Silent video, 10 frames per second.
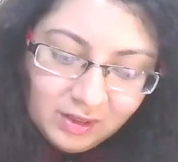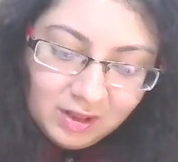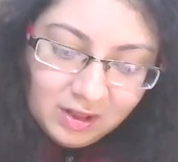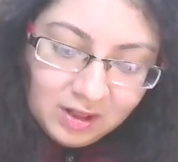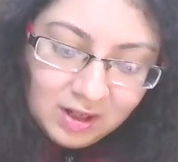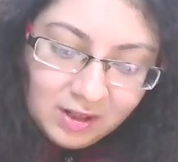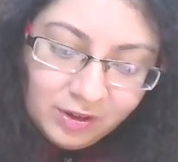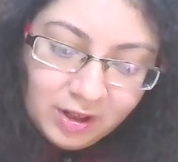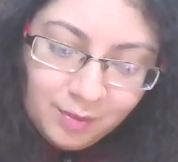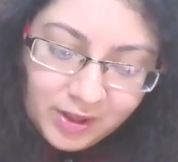
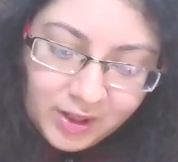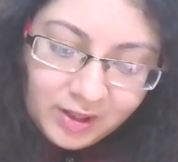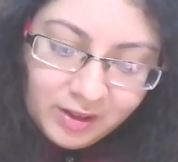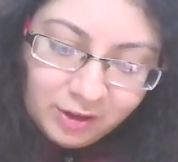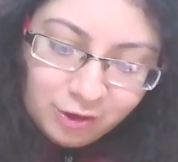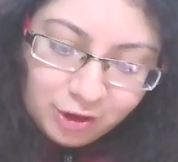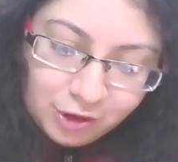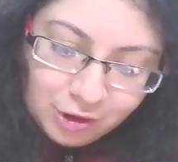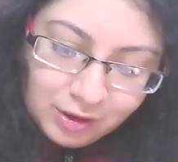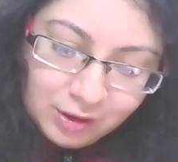Under American
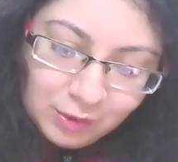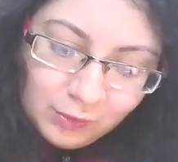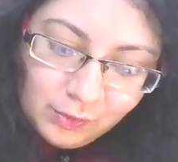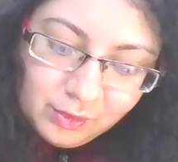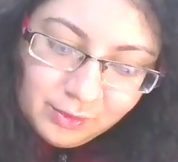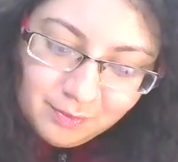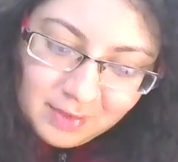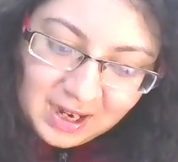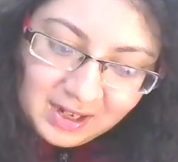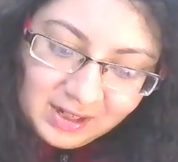literature, the old
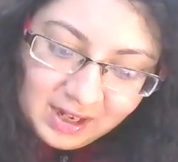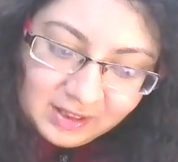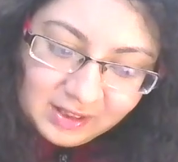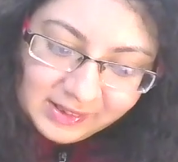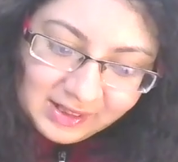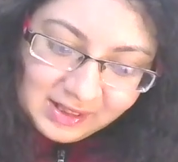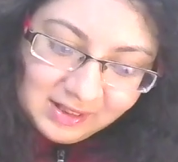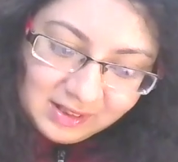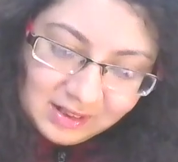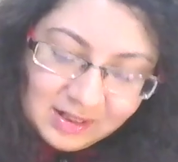man and the sea